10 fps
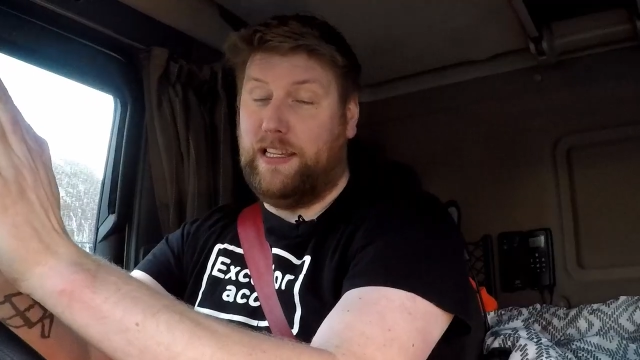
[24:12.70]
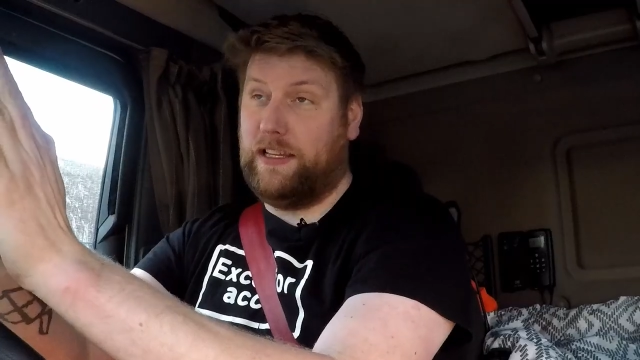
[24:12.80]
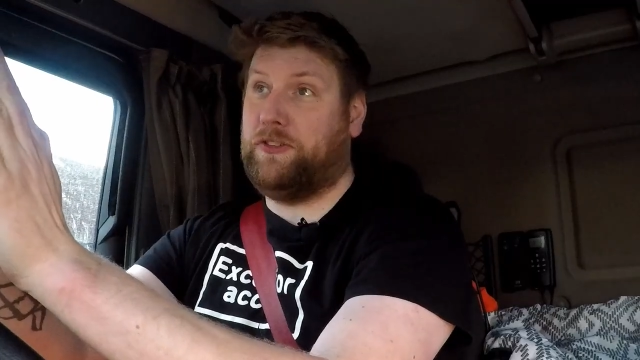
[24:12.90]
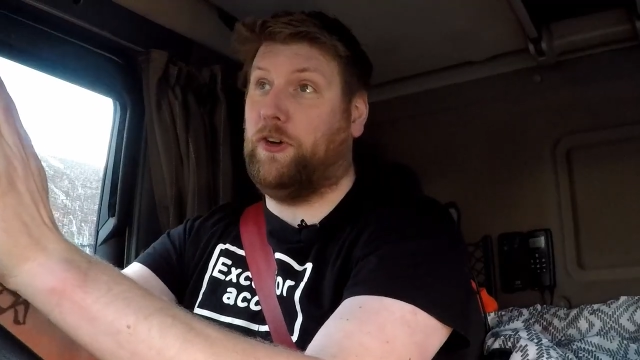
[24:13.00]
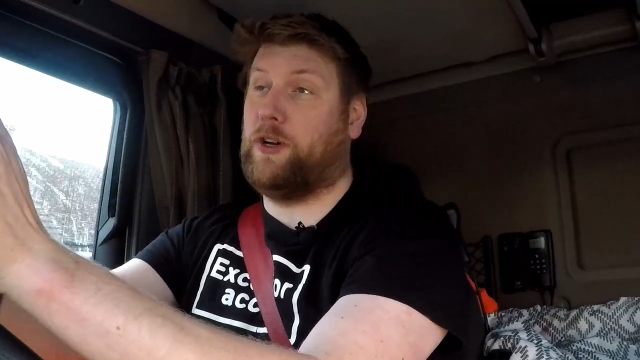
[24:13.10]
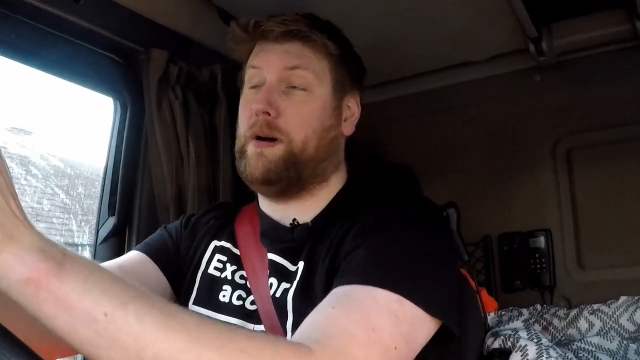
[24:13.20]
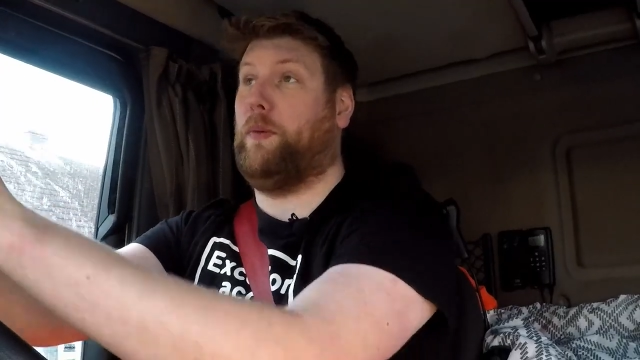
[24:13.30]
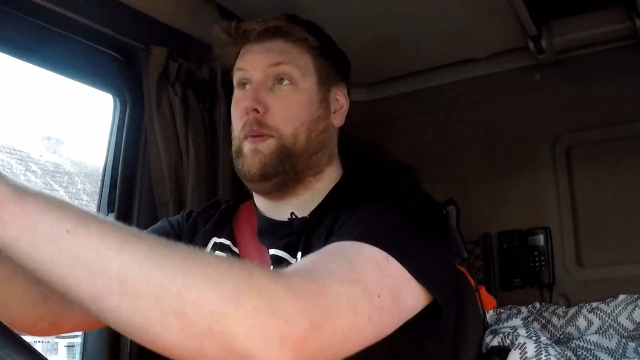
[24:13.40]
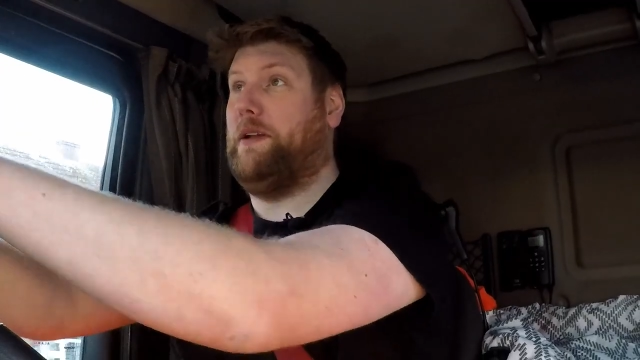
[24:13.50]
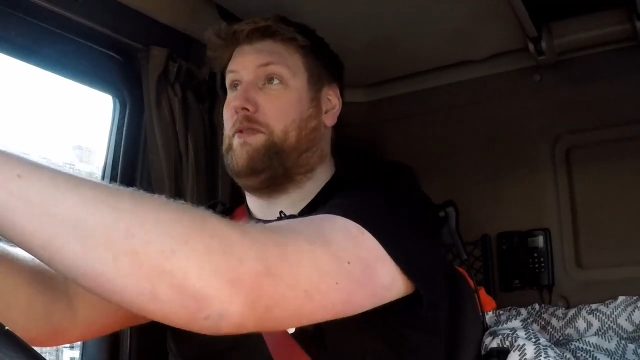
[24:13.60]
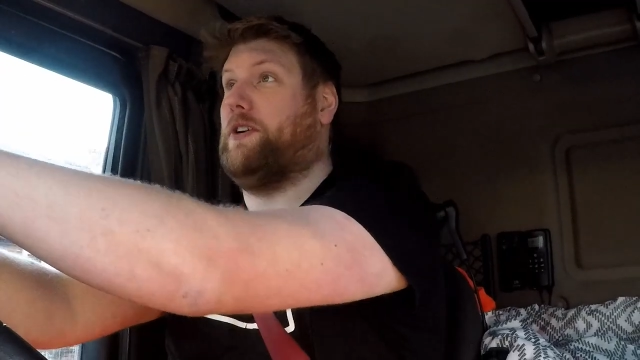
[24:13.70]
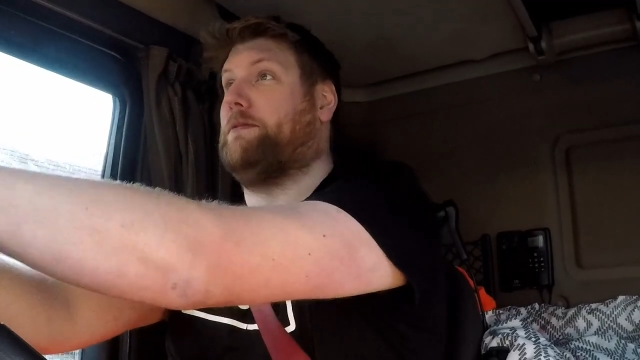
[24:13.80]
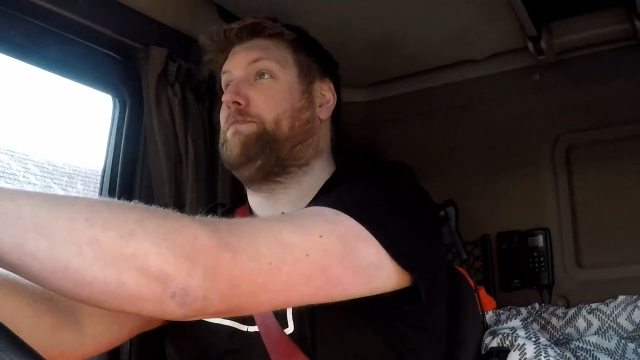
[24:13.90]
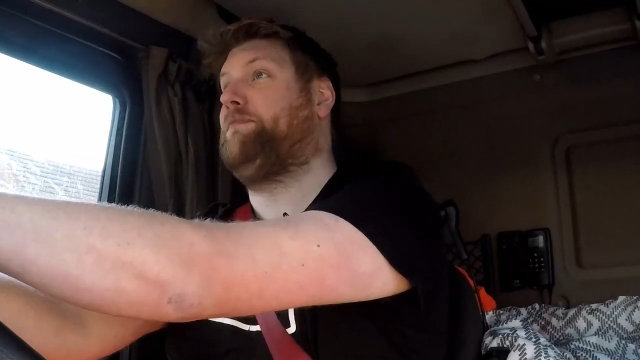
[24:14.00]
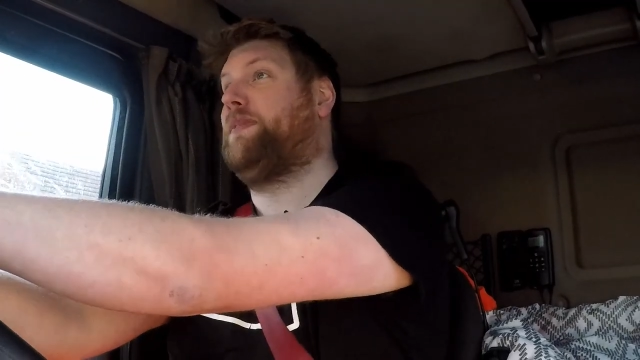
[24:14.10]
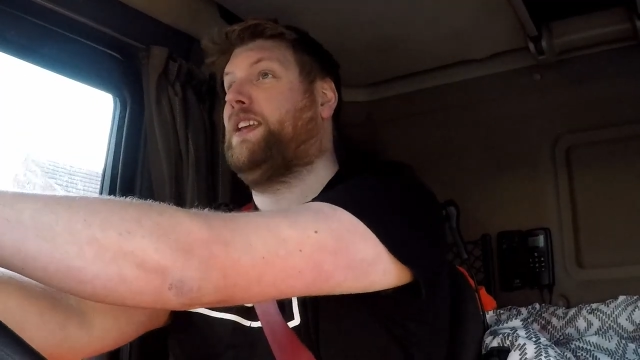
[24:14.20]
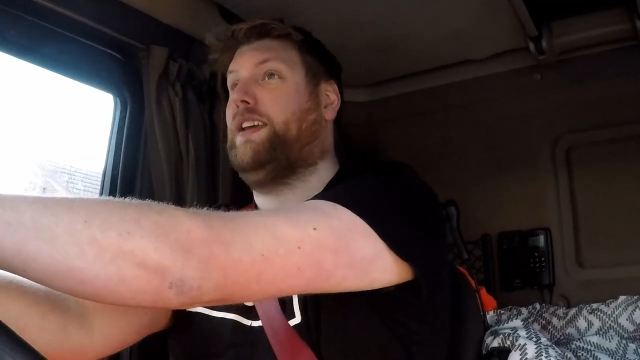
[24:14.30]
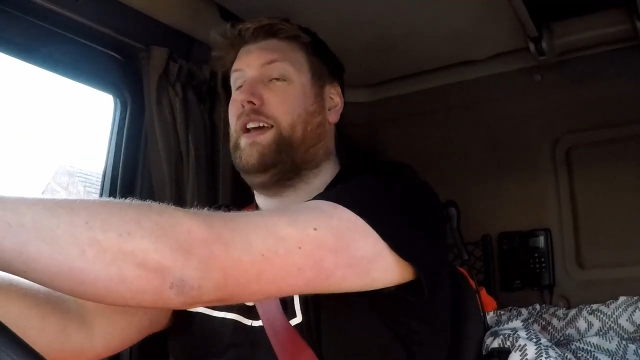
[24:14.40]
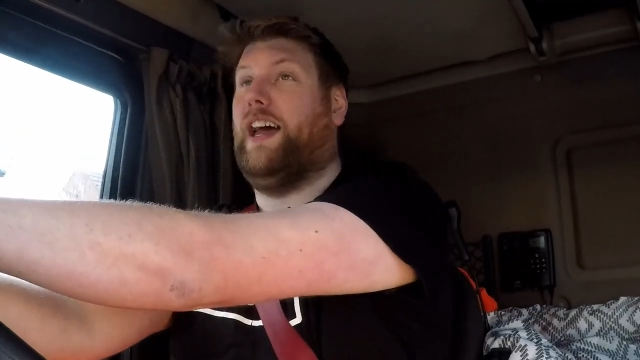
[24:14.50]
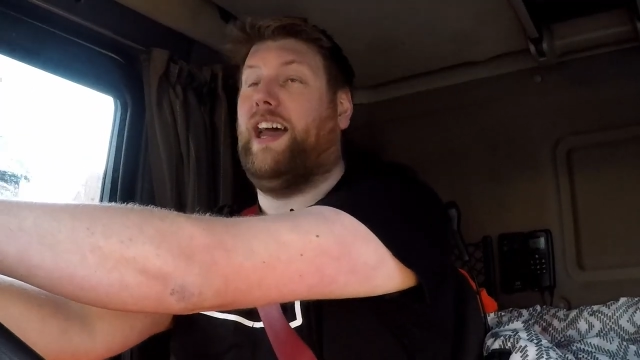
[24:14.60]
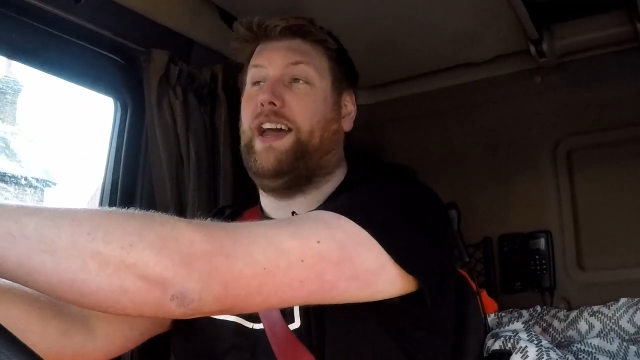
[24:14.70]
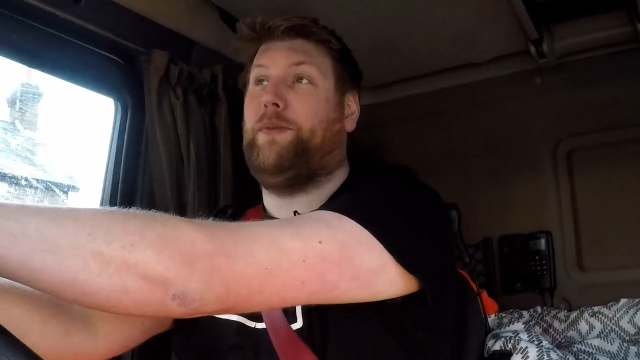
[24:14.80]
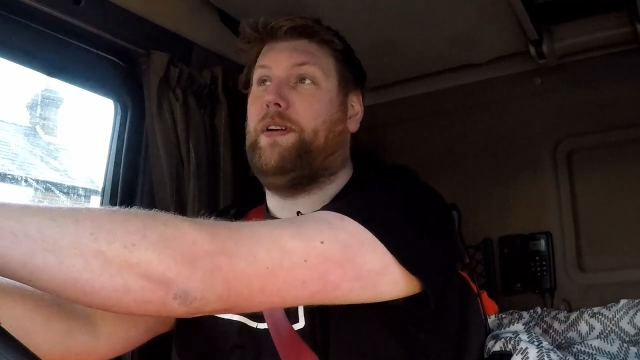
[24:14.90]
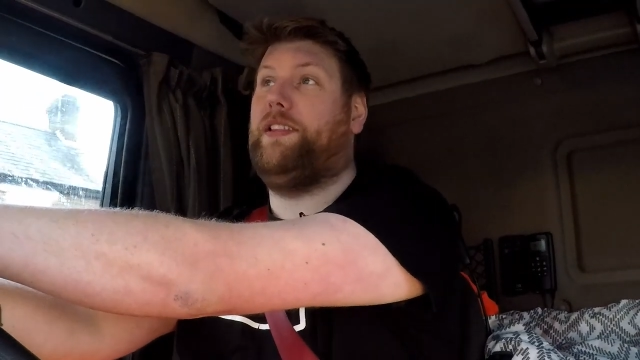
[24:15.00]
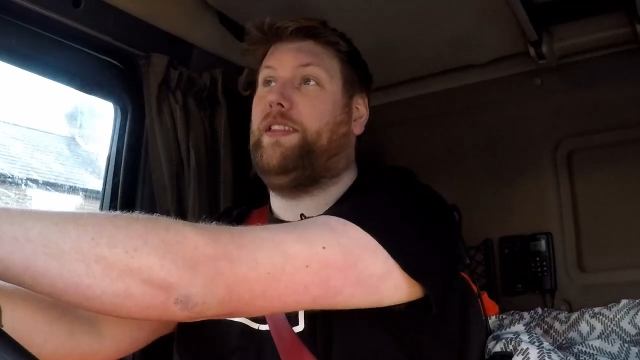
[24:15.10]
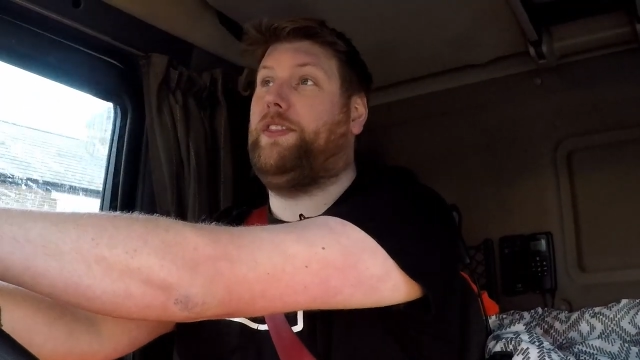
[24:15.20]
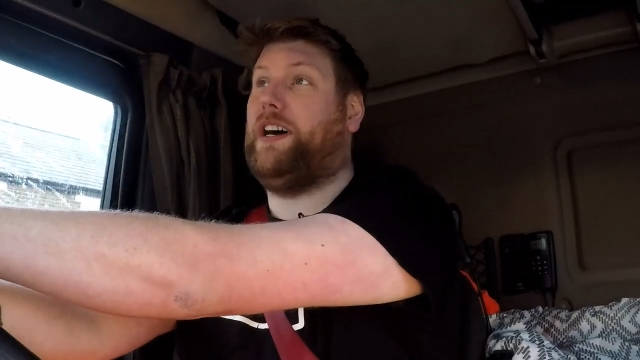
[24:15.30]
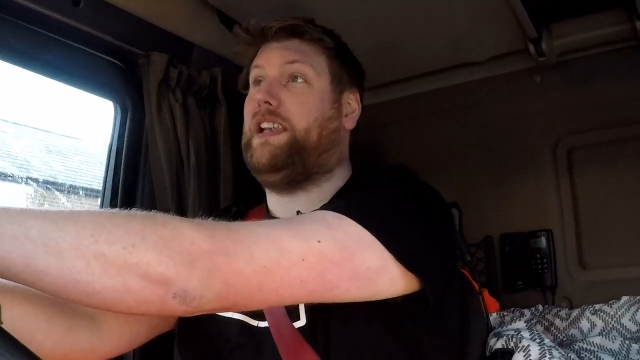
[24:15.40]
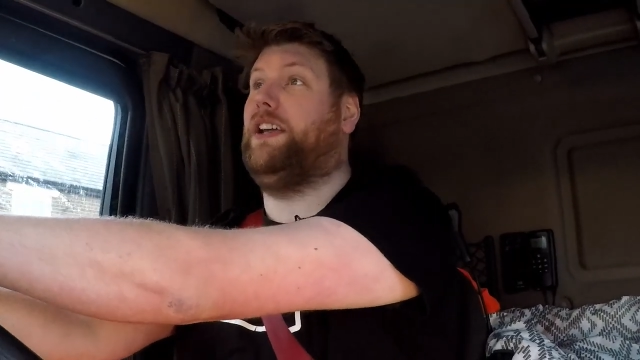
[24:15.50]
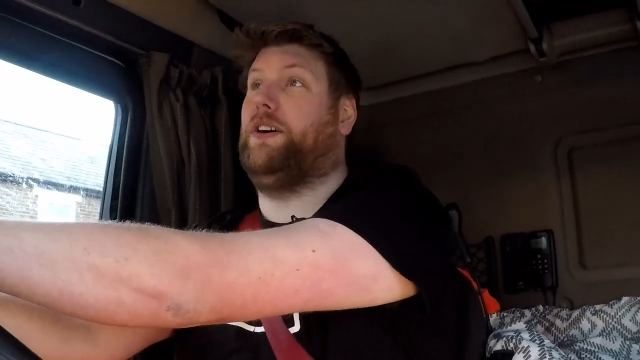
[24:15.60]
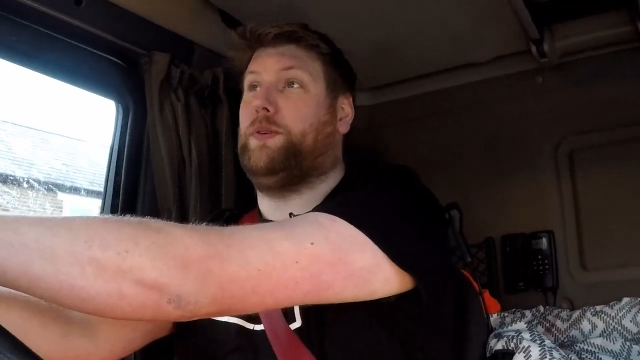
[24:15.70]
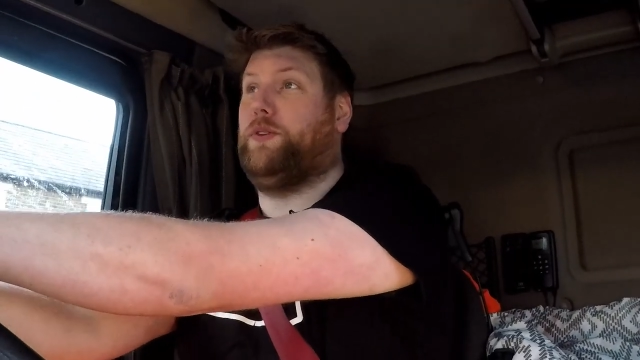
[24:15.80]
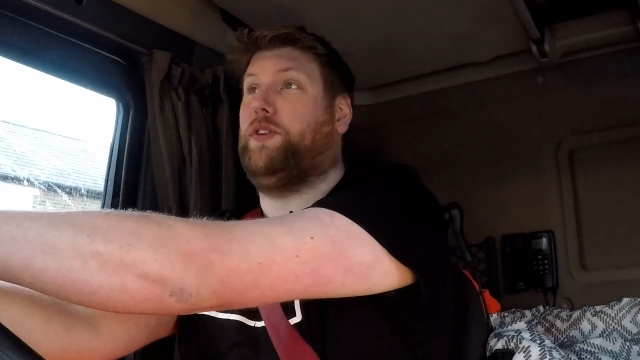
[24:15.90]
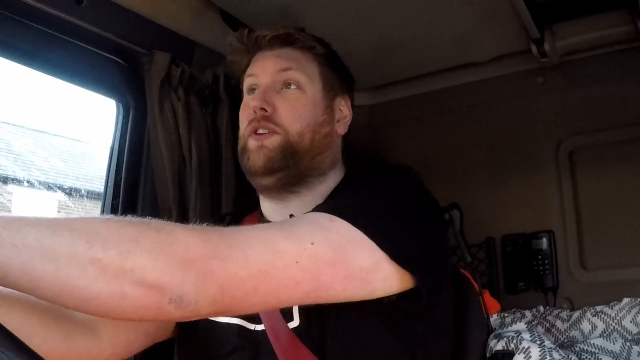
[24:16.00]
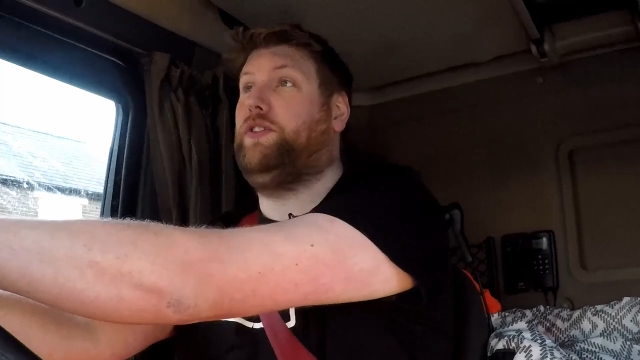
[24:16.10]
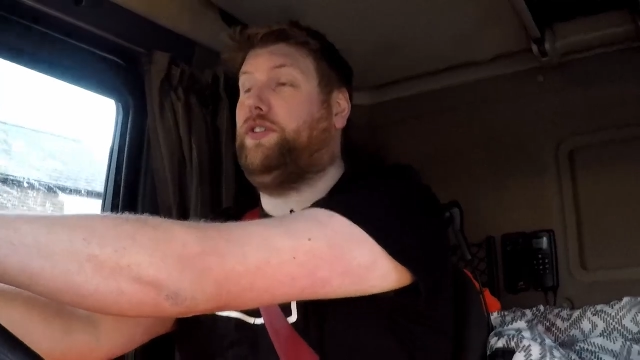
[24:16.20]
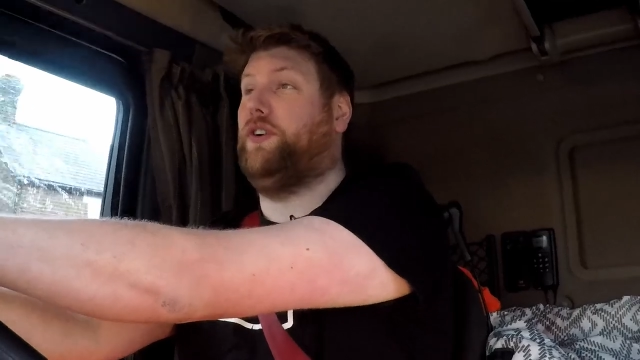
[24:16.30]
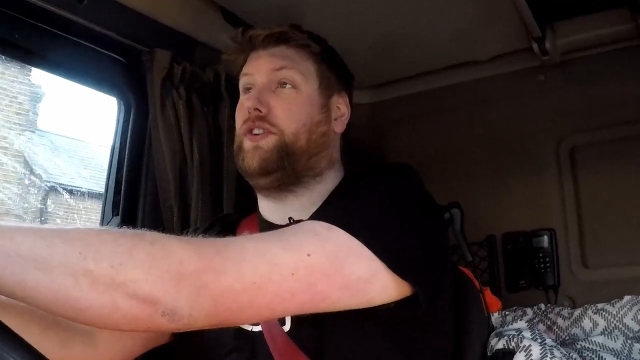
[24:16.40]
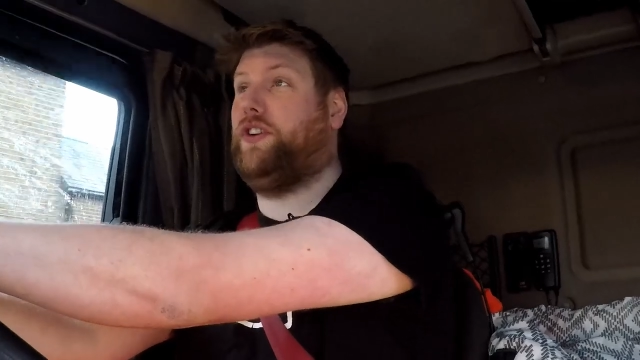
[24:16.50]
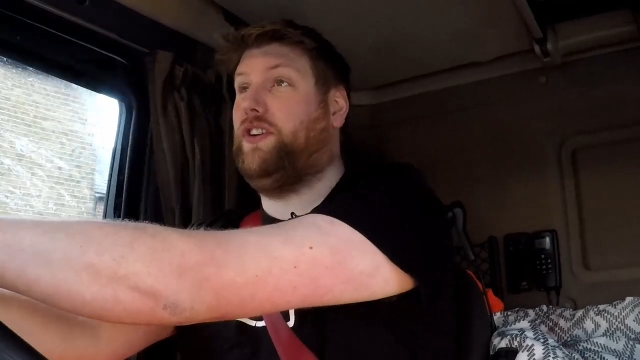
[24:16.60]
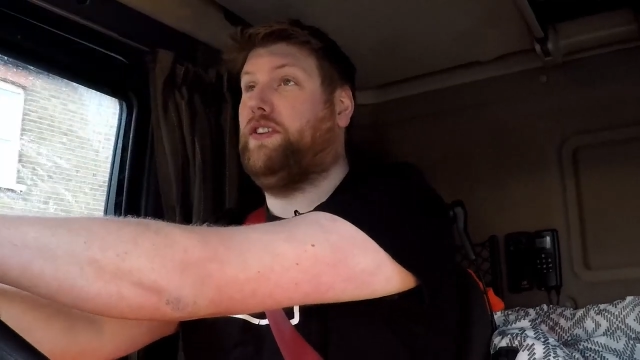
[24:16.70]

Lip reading: Let's talk about what went wrong. That load took